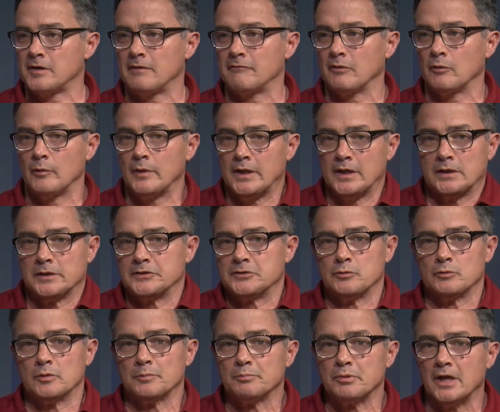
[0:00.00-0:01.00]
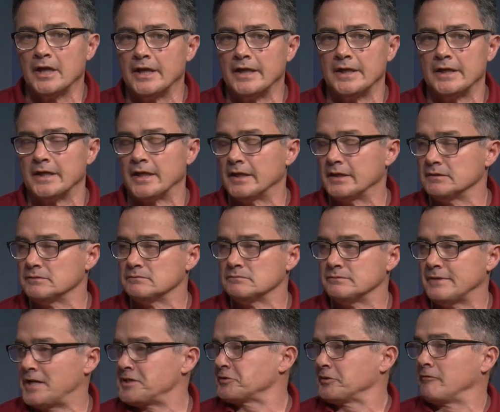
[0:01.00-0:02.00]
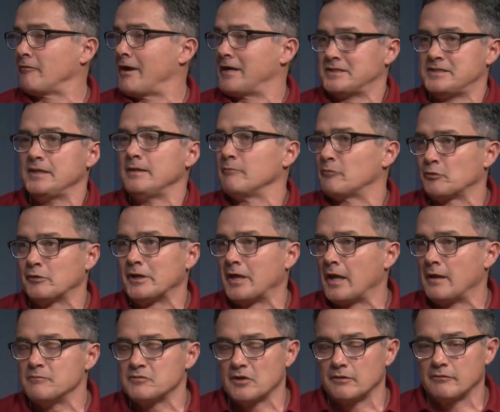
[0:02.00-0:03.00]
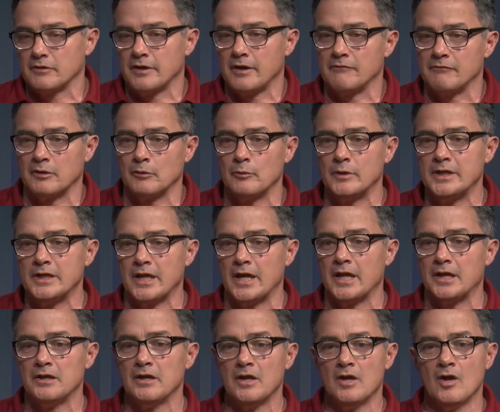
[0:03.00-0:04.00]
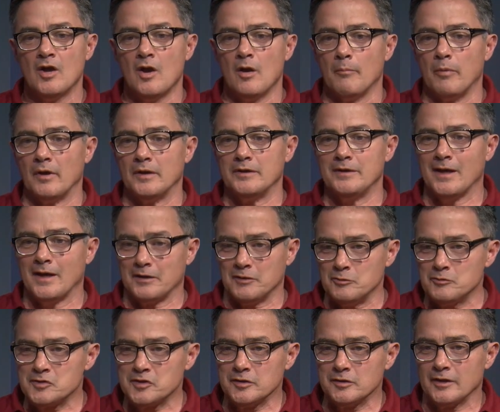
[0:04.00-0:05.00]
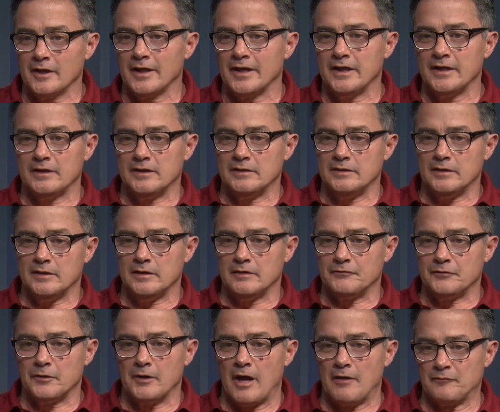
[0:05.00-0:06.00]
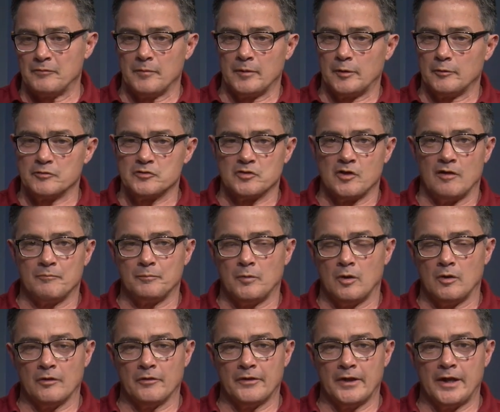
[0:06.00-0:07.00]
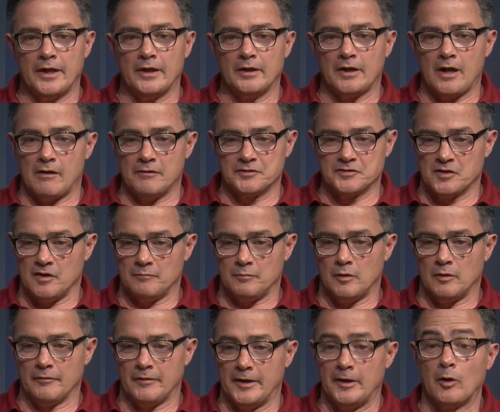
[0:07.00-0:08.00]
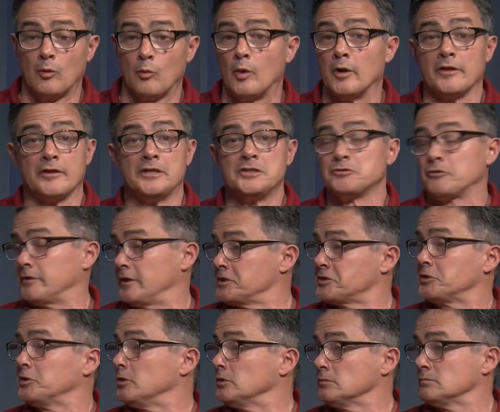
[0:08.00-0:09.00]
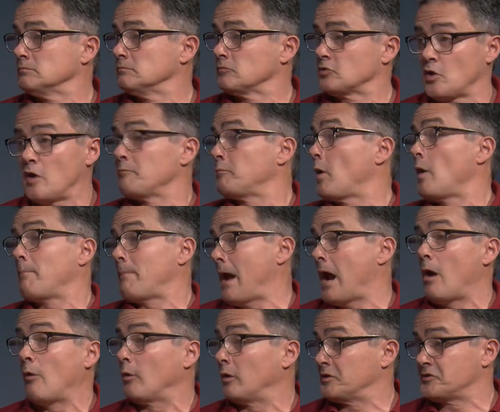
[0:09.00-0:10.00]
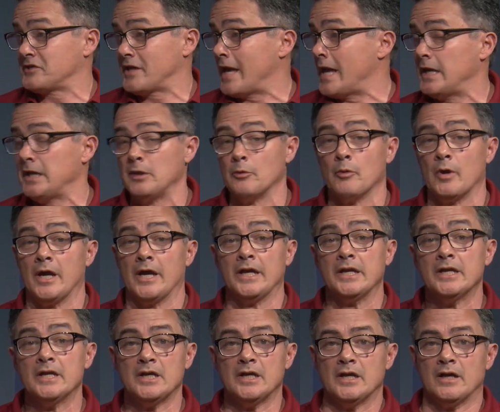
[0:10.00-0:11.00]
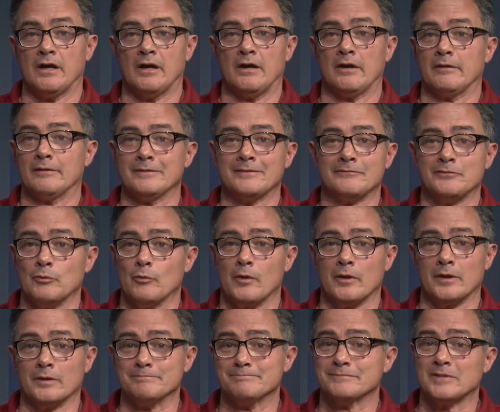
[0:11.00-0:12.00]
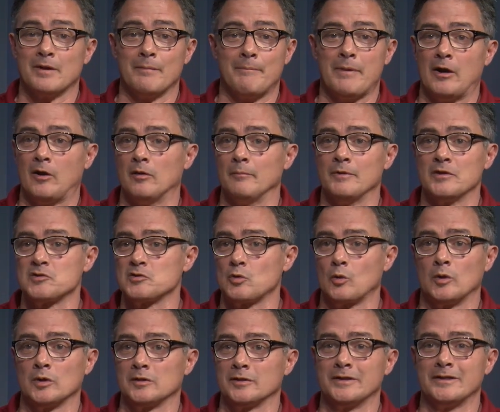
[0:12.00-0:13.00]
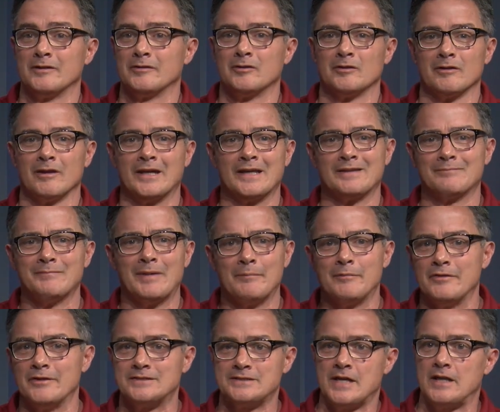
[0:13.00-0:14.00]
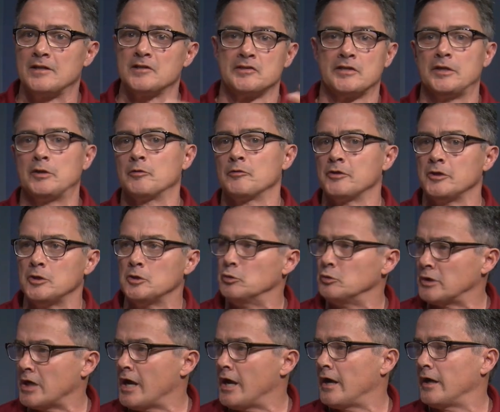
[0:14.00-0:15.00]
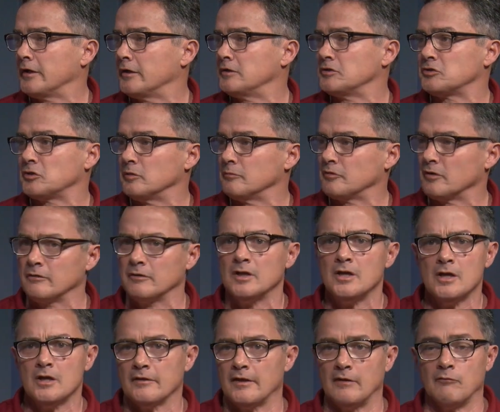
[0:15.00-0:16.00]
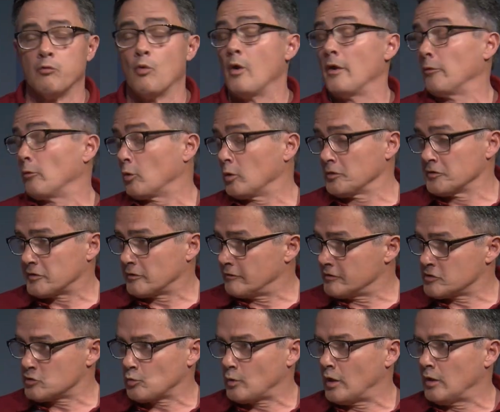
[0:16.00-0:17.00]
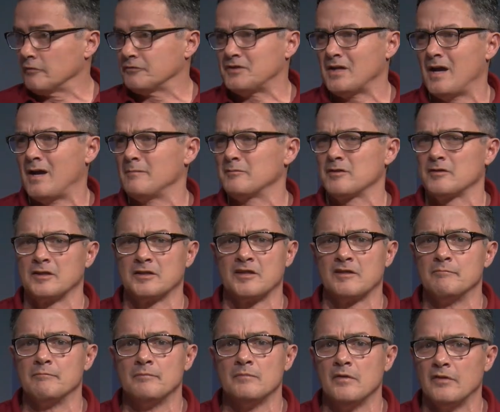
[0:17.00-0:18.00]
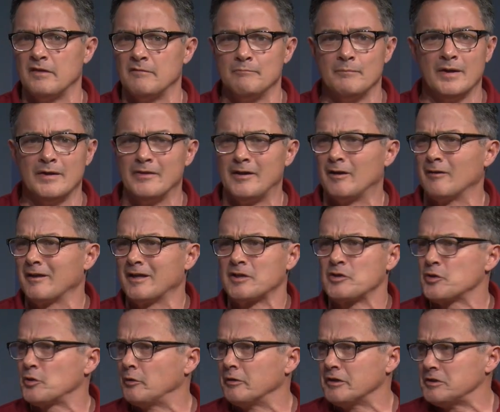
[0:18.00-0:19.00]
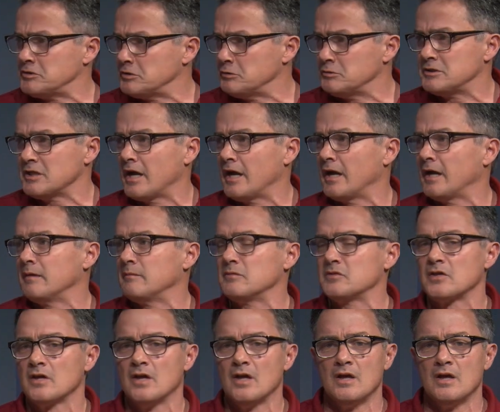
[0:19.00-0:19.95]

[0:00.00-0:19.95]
every week because you were playing a nationally ranked team 3 games every weekend. But yeah, UCLA, if you're not familiar with softball, college softball, they are one of the traditional softball powers anyway. If you want to compare them historically, they're like maybe the Tennessee or the UConn in terms of they've won the World Series 12 times. I think they've been there like 32 times